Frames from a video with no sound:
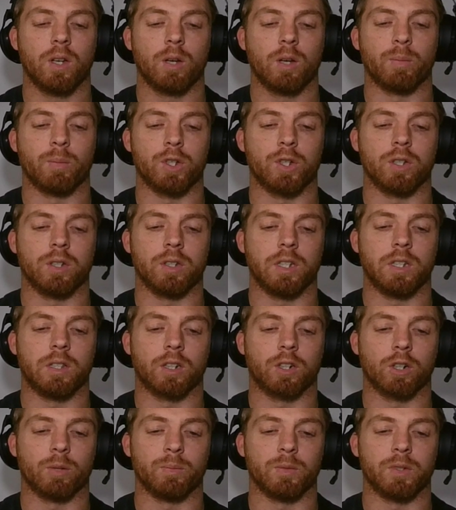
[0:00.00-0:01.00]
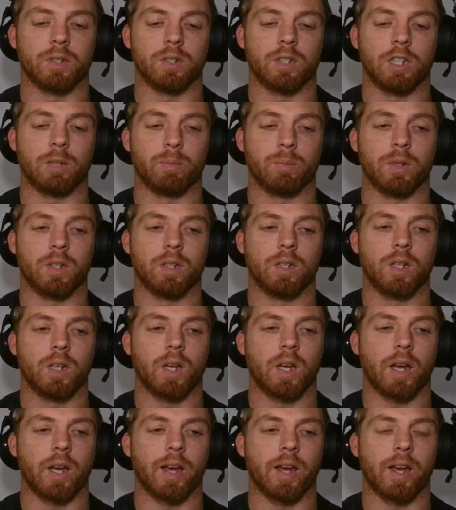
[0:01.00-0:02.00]
but you need the Crimson Demon.
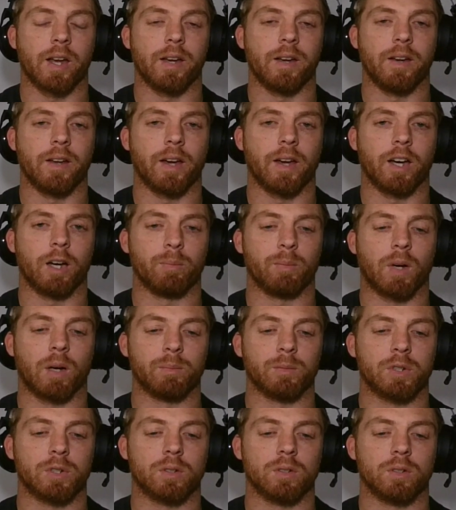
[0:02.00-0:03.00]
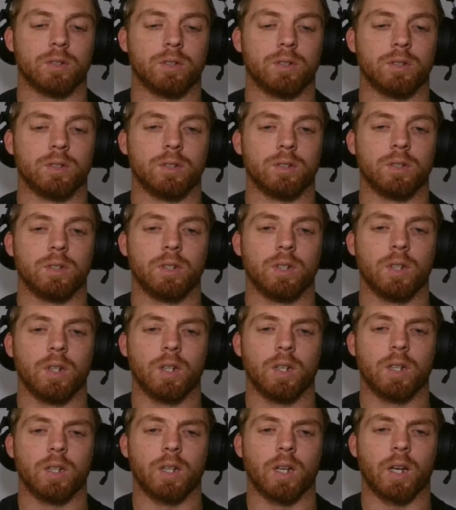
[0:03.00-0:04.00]
And I'm still.
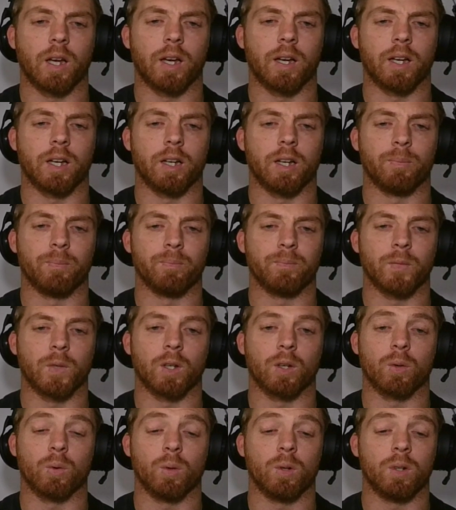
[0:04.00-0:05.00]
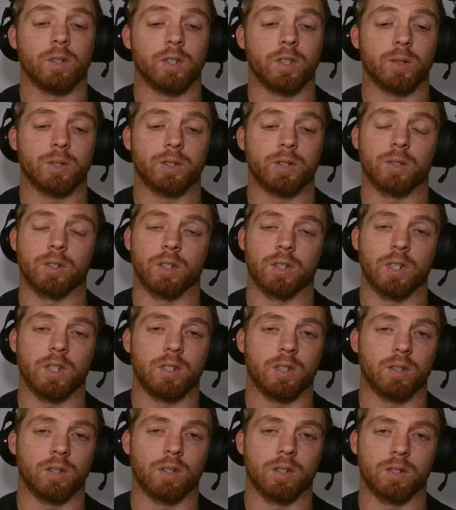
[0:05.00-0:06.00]
You need
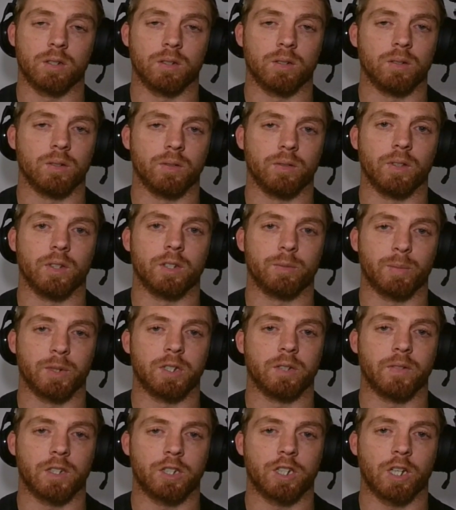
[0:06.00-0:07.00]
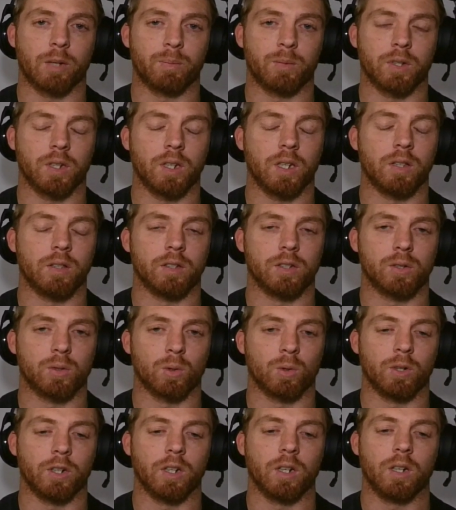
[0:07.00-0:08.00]
to go to a specific chapter in the
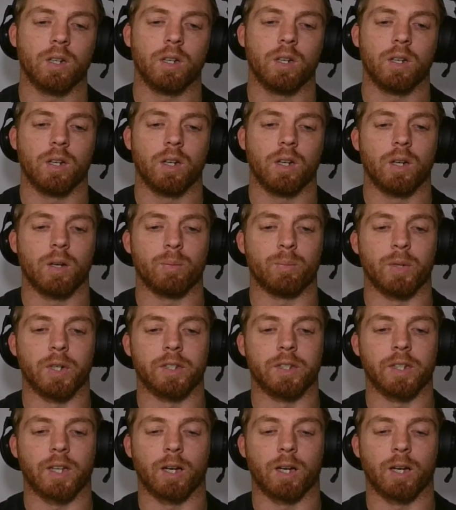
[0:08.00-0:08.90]
story. But